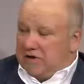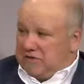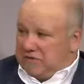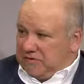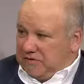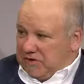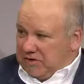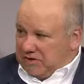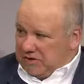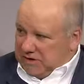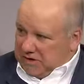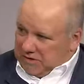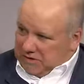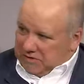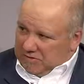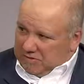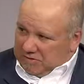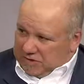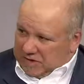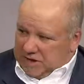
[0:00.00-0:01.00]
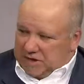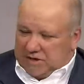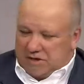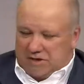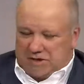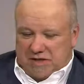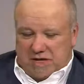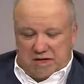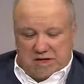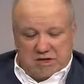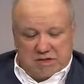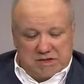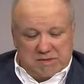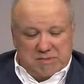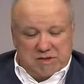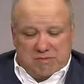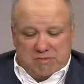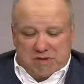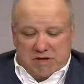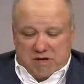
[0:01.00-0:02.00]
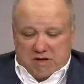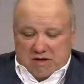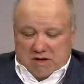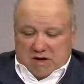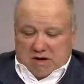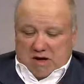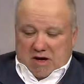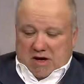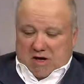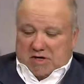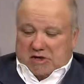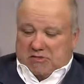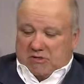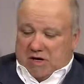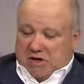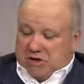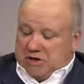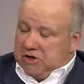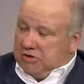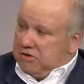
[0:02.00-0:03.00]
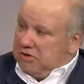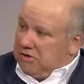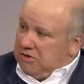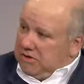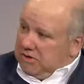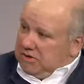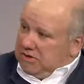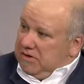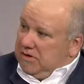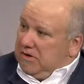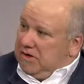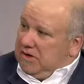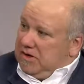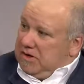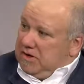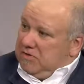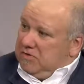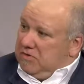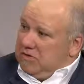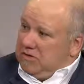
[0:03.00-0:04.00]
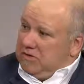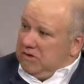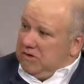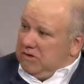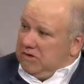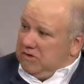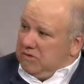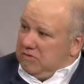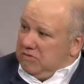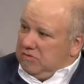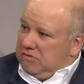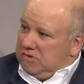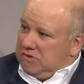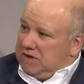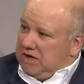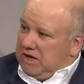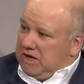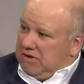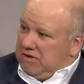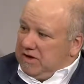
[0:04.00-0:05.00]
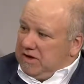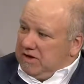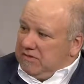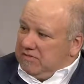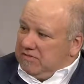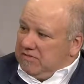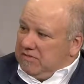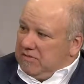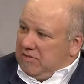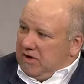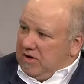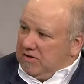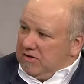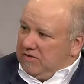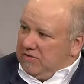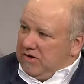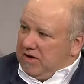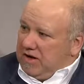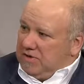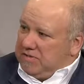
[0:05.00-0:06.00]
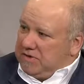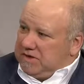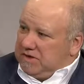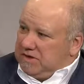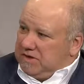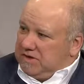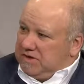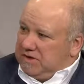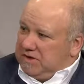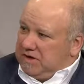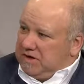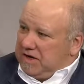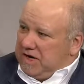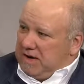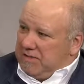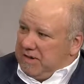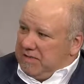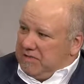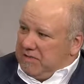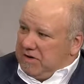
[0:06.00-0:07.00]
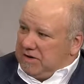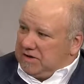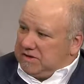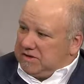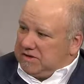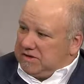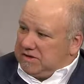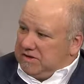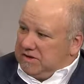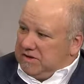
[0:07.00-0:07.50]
as the negotiation side, she seems to be a straight shooter, and we'll see how that all develops in the coming months.